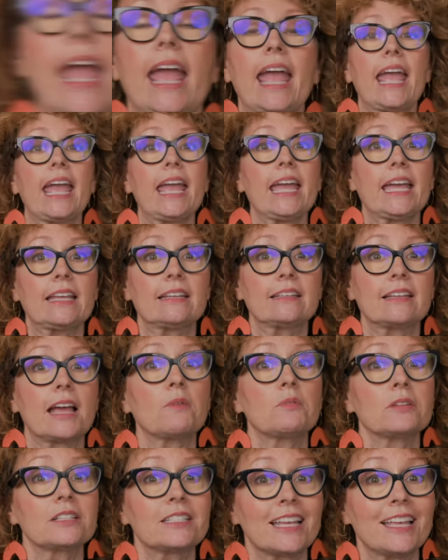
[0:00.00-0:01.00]
And I
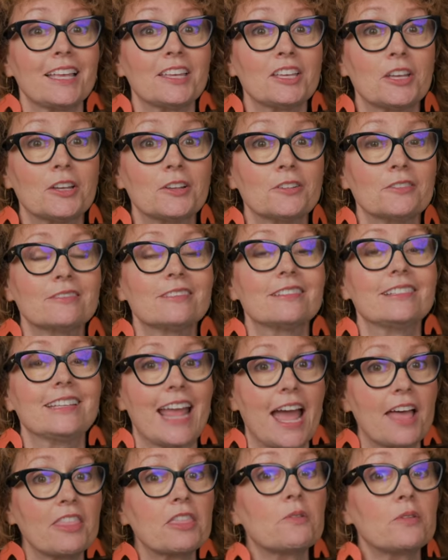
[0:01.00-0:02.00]
will tell you,
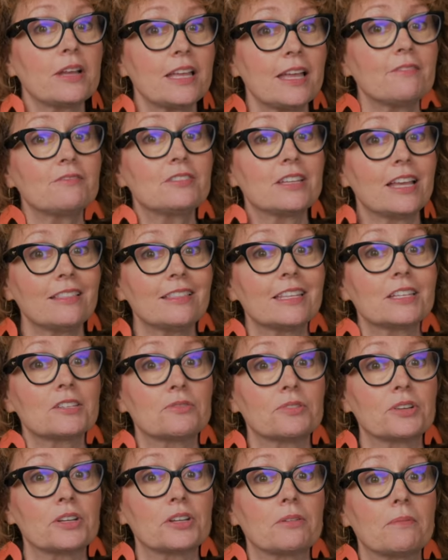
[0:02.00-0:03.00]
now that we have done
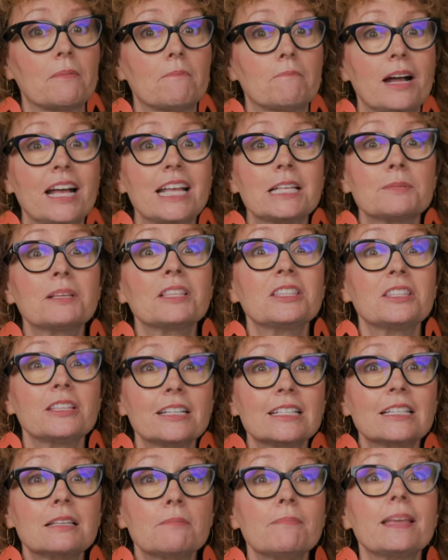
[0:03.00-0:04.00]
this room, my husband
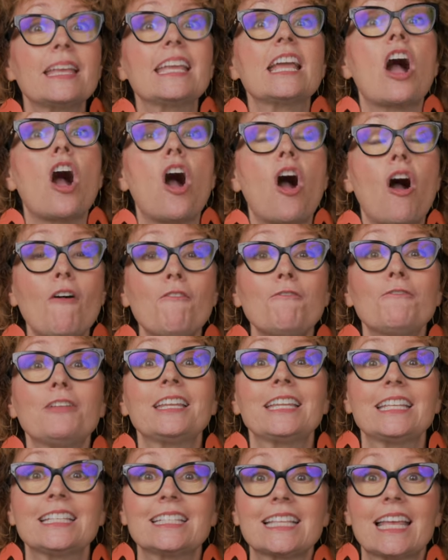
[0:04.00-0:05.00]
looks at me
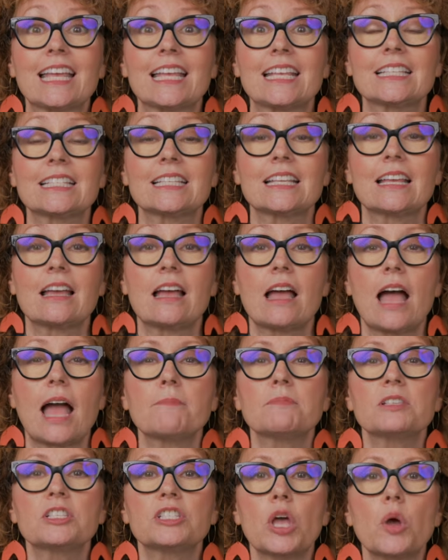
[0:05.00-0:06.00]
often and says,
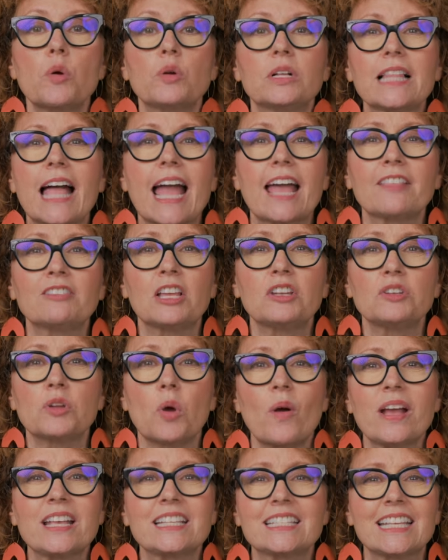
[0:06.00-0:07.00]
"I'm so glad the
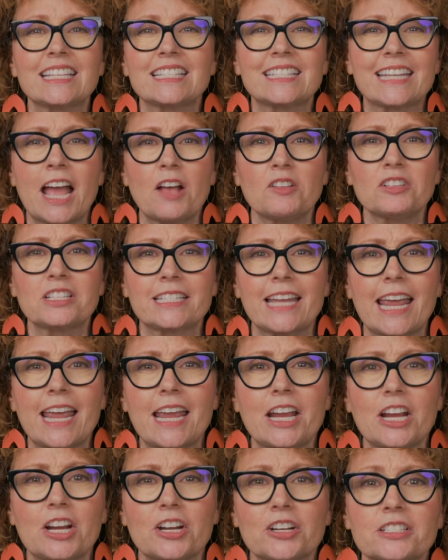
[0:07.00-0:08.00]
noise is
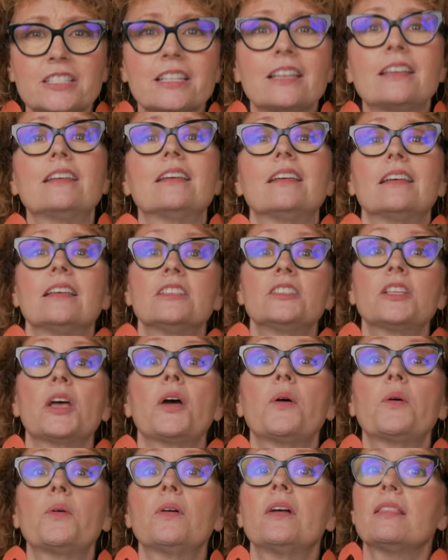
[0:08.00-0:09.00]
downstairs."
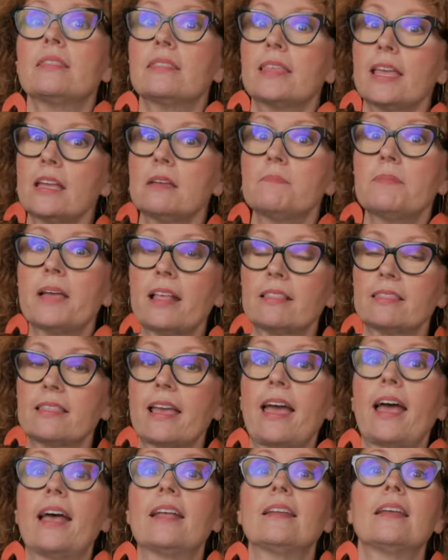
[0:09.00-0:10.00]
So think about
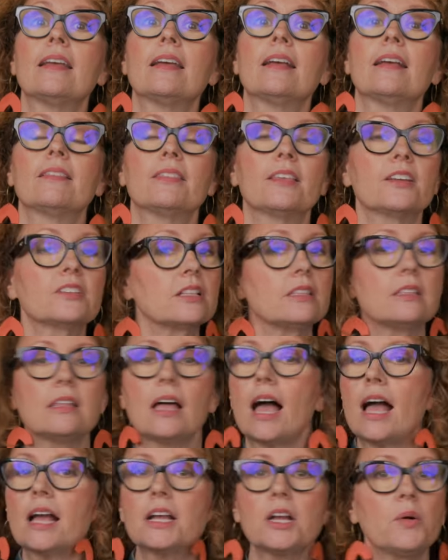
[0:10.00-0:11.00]
that. There's a
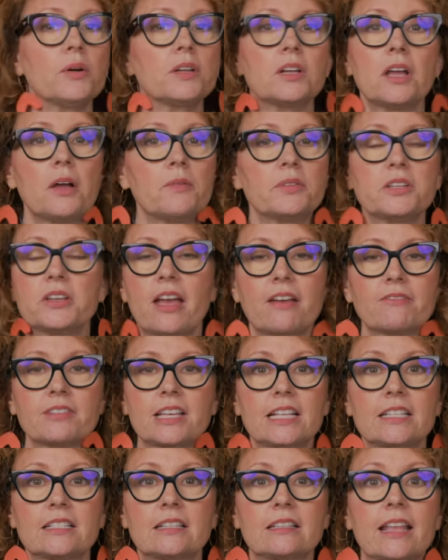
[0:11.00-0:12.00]
lot going on when you have
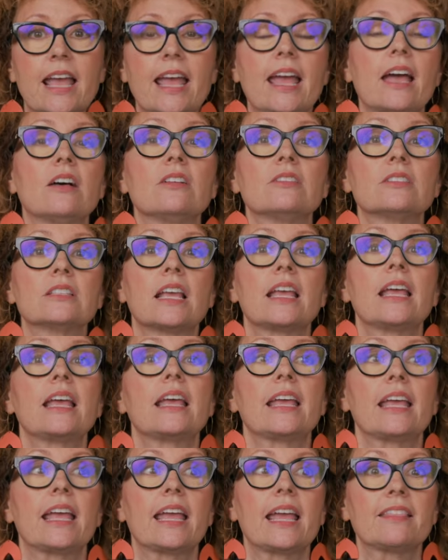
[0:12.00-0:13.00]
kids in the house,
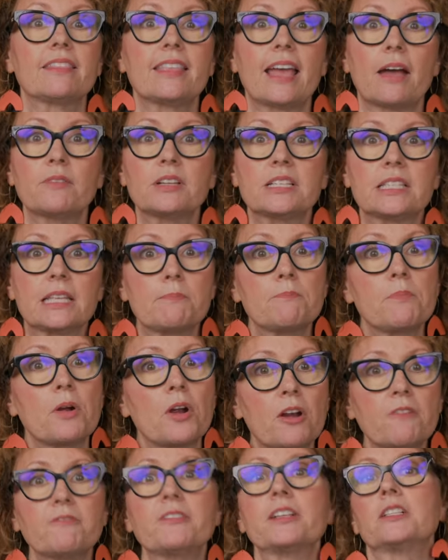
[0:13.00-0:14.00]
and that was the
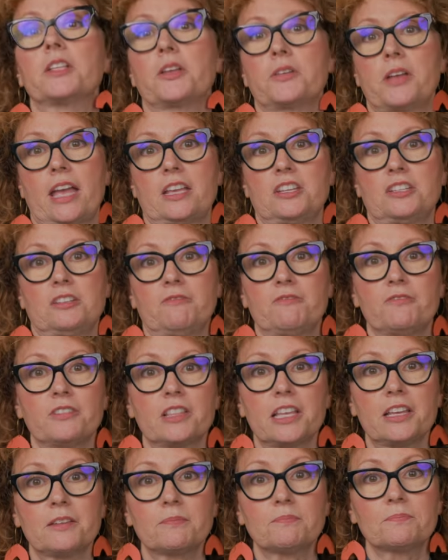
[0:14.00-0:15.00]
perfect location for
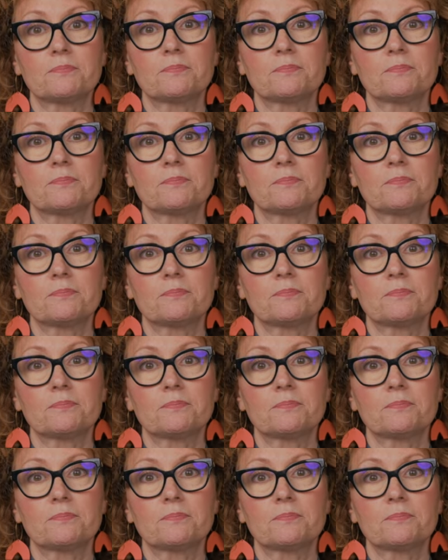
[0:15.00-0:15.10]
them.